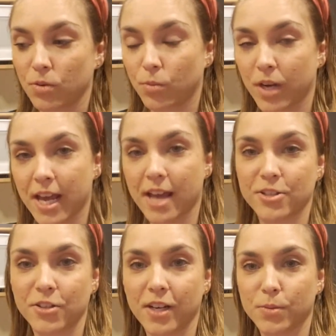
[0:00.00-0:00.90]
when I
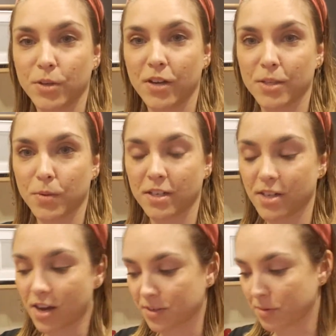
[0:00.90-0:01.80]
asked you guys what you guys want to
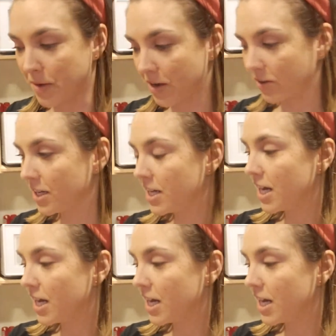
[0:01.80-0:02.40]
talk about,